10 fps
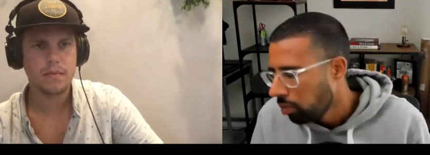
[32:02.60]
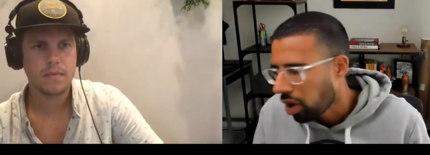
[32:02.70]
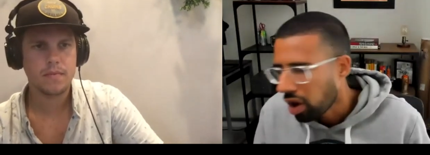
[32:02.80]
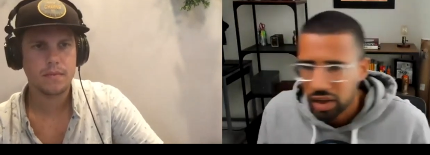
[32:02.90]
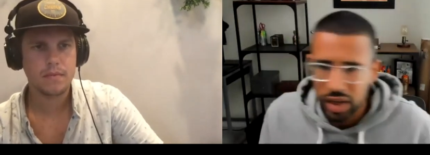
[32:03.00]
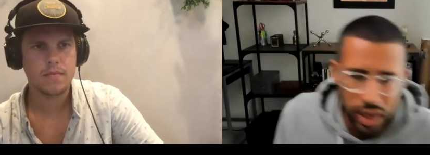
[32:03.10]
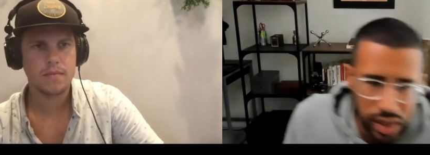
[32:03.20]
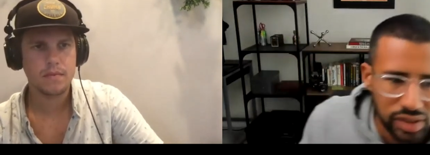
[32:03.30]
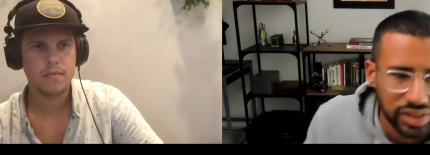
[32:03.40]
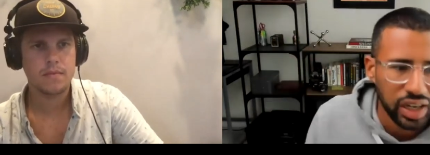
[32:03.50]
Speaker 1: marketing
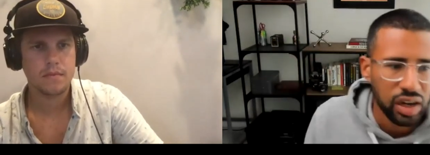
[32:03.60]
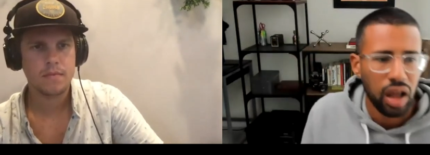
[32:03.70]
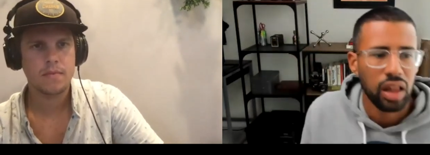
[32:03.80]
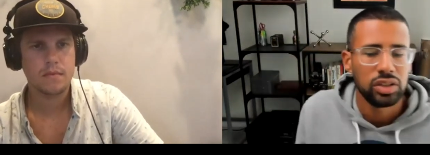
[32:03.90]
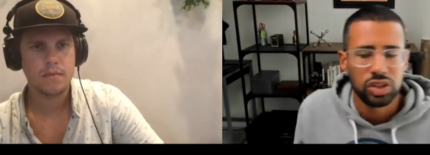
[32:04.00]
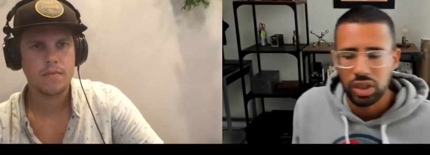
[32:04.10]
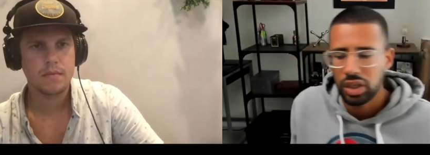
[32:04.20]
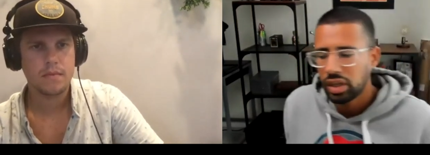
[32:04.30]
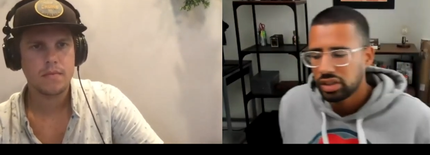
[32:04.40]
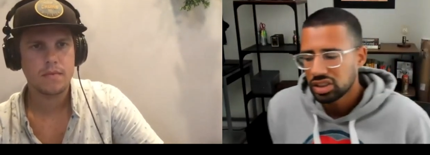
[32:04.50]
and
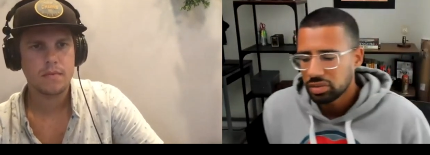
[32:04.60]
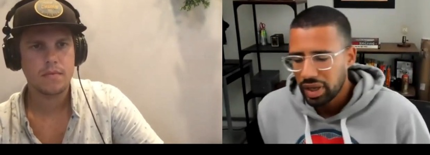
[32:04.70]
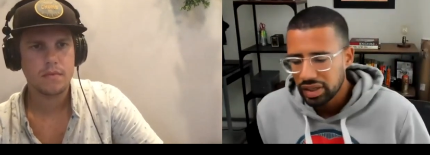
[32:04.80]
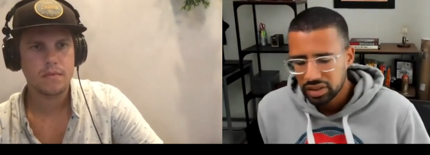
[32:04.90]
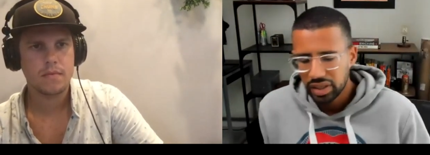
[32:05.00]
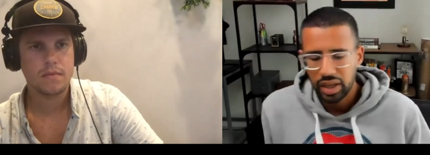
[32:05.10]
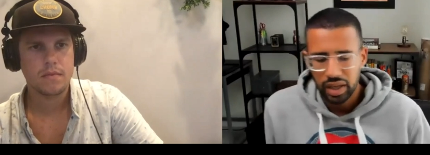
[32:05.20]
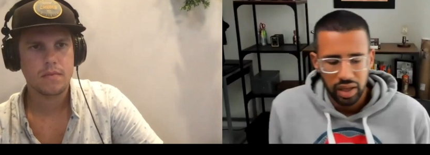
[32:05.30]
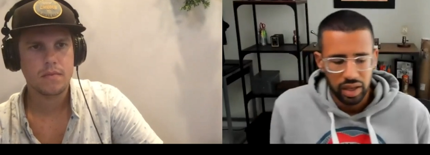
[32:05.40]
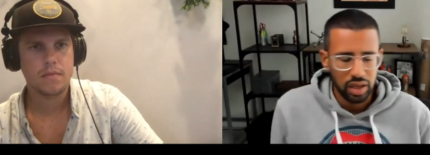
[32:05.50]
psychology just makes
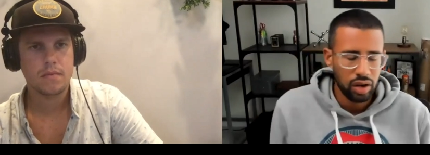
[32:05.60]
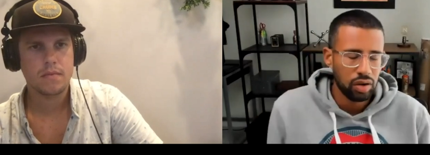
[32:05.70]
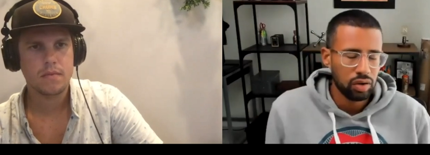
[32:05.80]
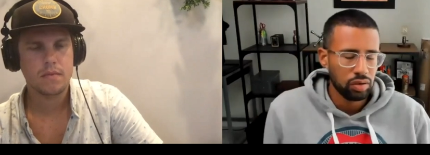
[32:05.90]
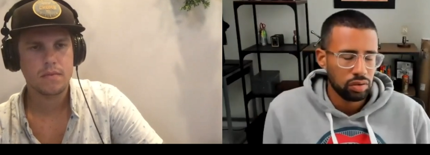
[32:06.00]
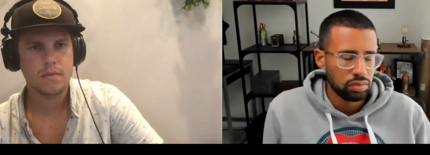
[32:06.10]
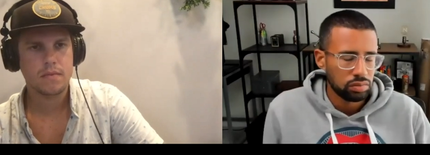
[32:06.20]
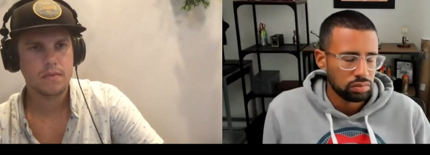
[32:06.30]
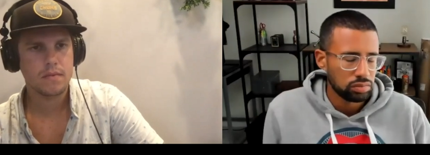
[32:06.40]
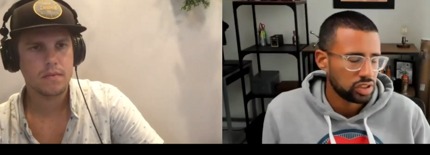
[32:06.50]
it you know
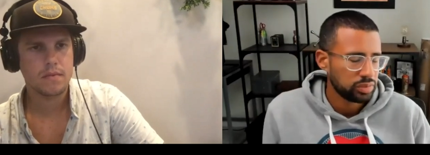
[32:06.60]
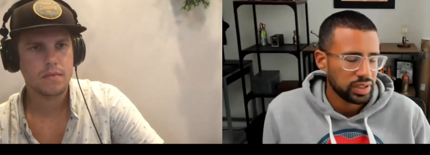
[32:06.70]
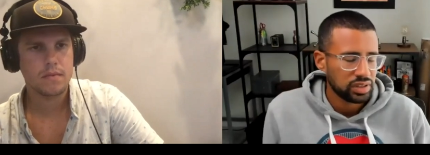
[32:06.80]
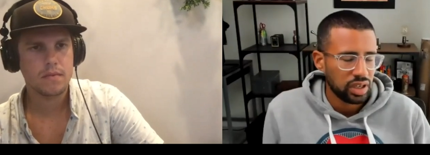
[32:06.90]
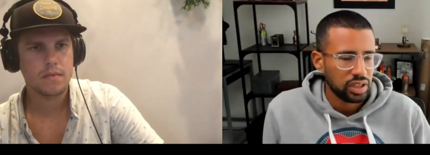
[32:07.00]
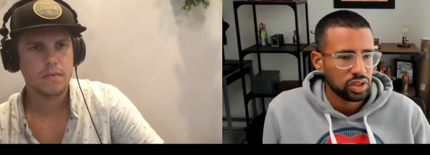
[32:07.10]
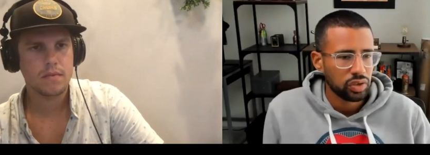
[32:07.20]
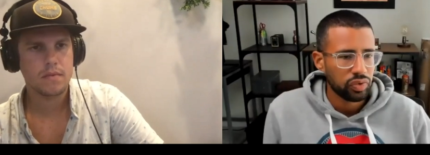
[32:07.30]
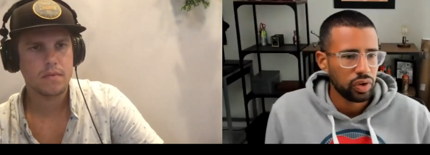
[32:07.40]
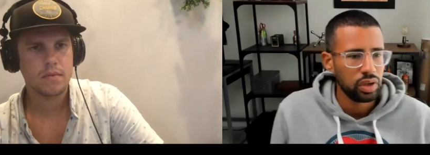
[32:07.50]

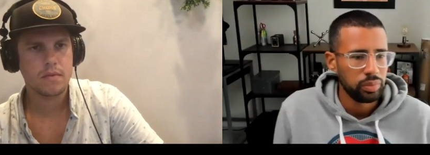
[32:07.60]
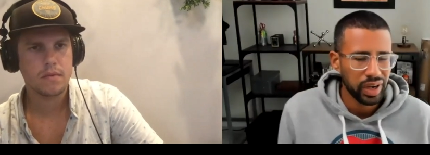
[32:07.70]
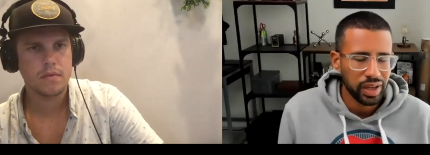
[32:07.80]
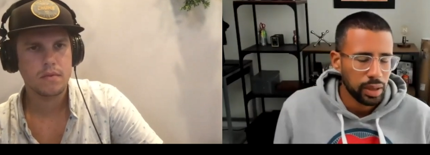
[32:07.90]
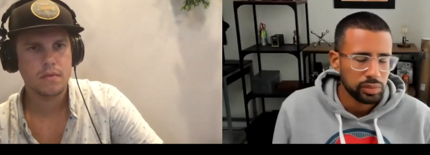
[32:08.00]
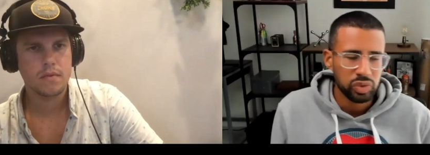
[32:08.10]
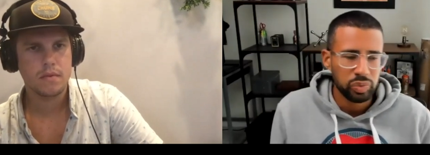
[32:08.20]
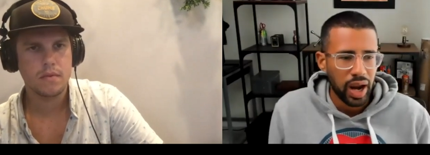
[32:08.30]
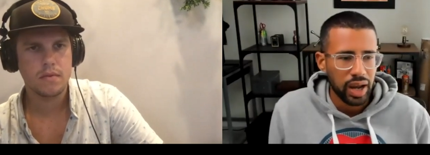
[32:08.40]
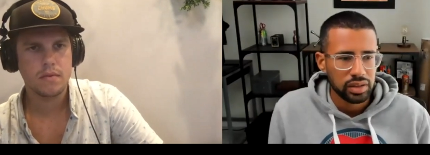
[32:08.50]
for you, but it comes with
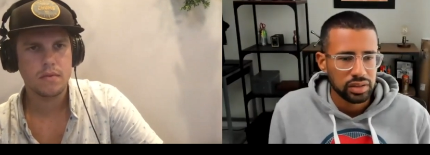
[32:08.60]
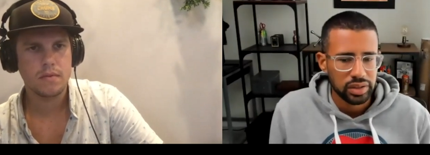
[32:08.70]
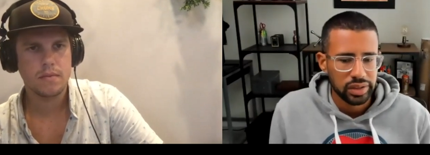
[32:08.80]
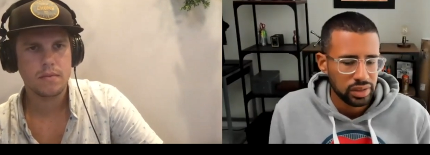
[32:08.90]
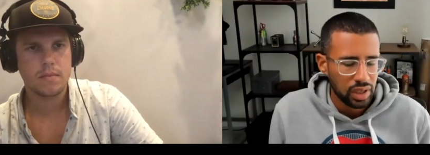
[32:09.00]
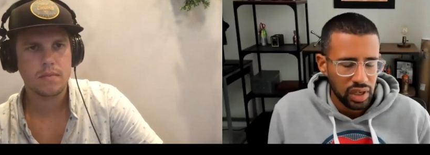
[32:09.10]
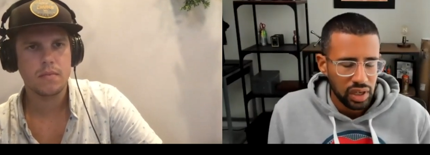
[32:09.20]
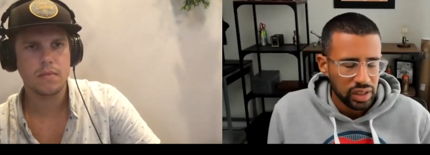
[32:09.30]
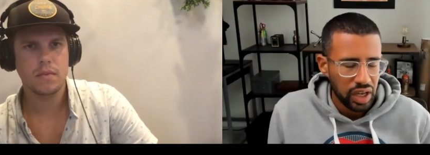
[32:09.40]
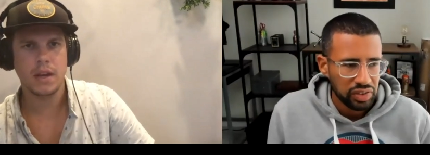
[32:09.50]
practice because
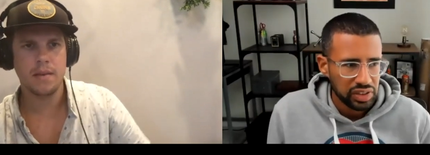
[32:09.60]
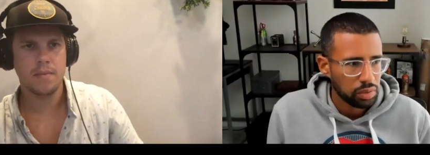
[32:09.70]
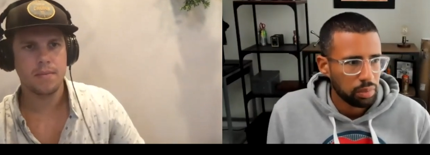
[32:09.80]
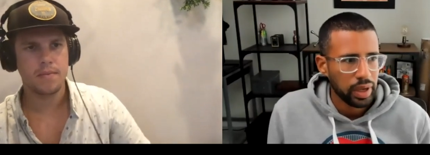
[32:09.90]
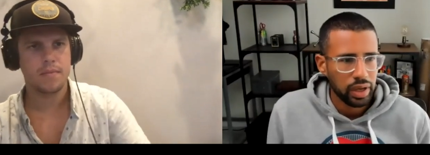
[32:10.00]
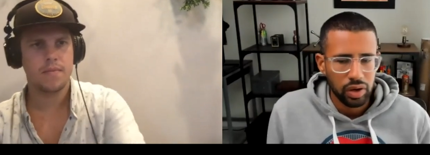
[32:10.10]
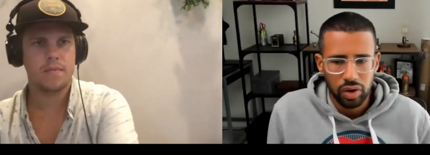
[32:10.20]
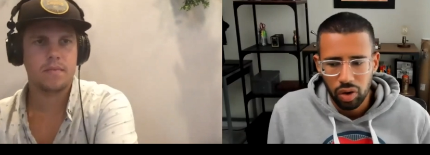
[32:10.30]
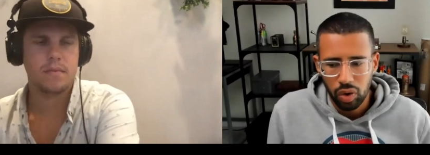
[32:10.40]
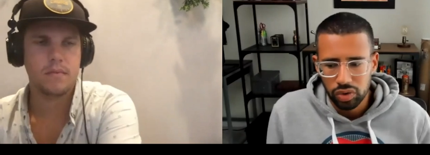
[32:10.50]
that's yeah. my
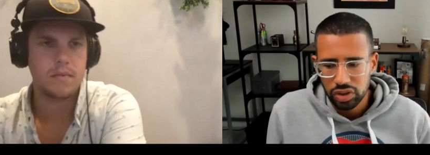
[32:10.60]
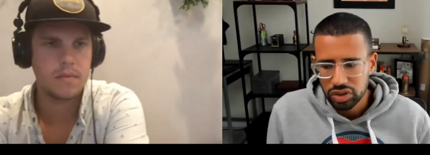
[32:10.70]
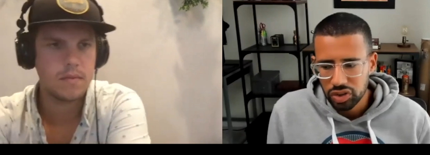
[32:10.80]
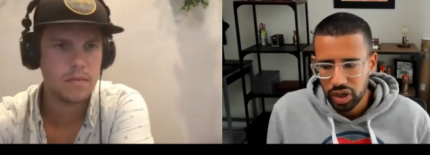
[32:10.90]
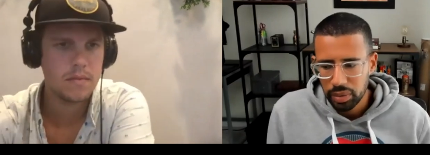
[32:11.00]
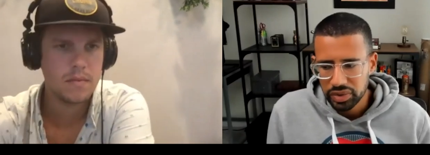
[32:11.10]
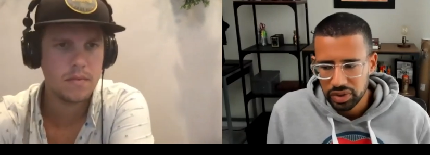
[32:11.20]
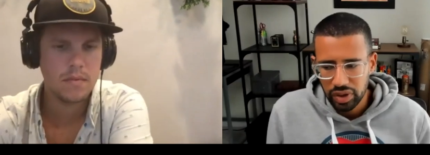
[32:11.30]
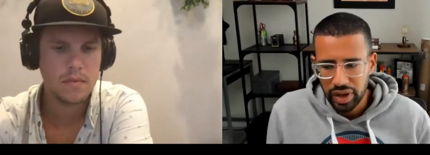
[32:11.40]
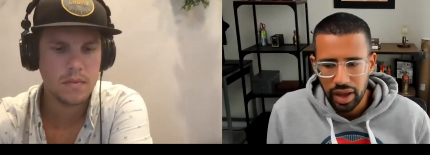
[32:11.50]
older scripts
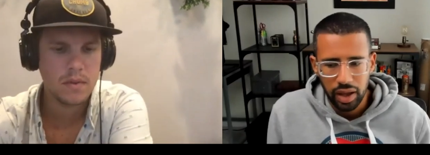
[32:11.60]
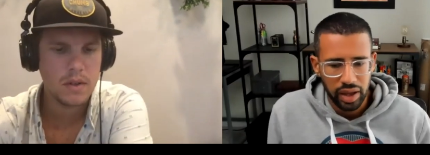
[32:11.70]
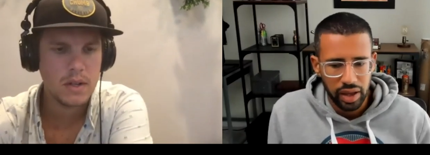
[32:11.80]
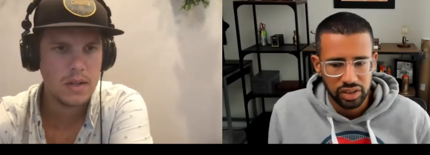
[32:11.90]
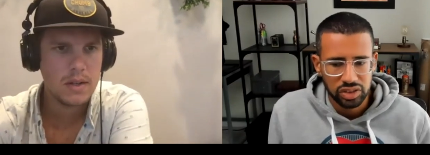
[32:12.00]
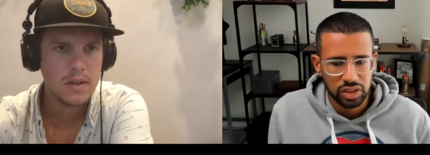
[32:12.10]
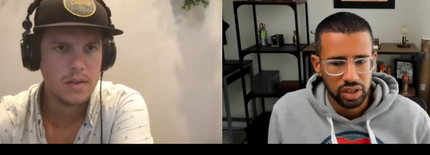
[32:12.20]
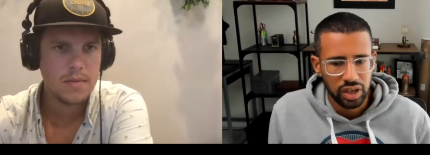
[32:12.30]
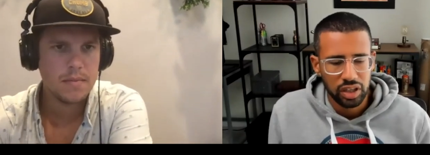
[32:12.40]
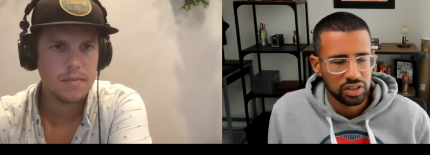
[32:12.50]
are not as
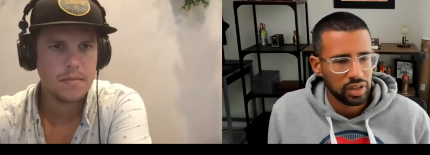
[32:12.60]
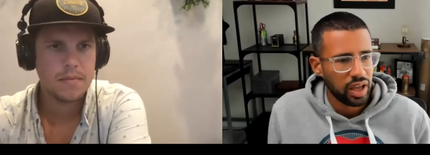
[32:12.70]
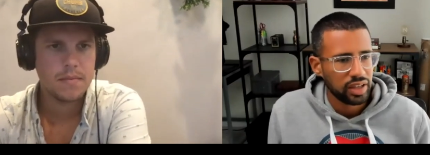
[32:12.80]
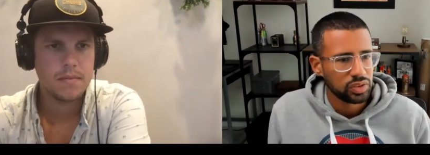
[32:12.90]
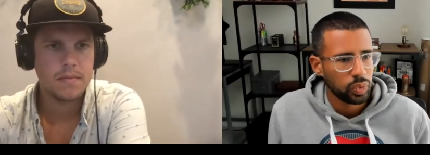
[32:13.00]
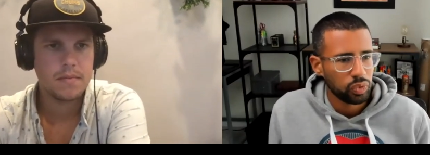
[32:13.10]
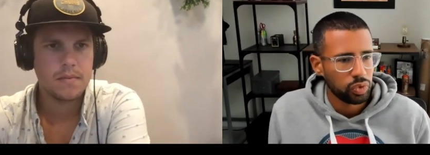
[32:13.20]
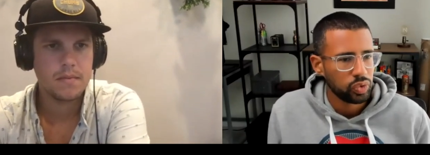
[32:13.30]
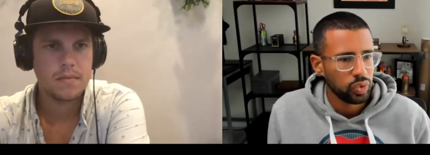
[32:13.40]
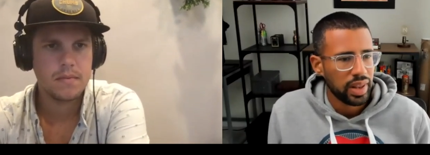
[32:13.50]
good as the one
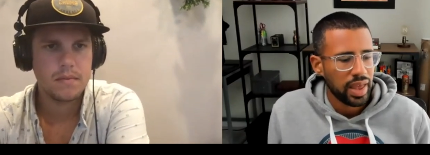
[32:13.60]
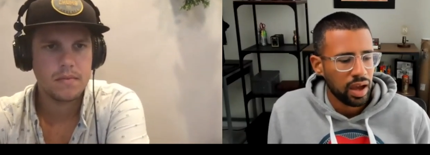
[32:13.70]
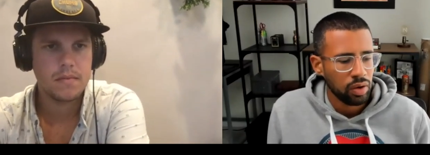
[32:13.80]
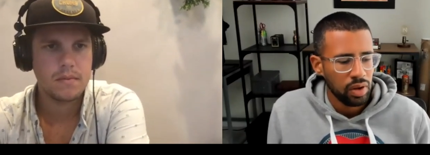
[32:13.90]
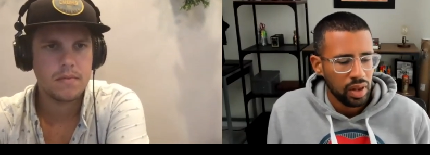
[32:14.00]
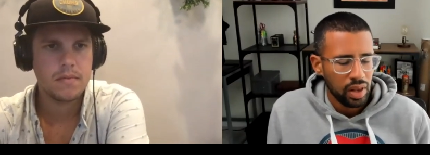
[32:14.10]
we're doing now,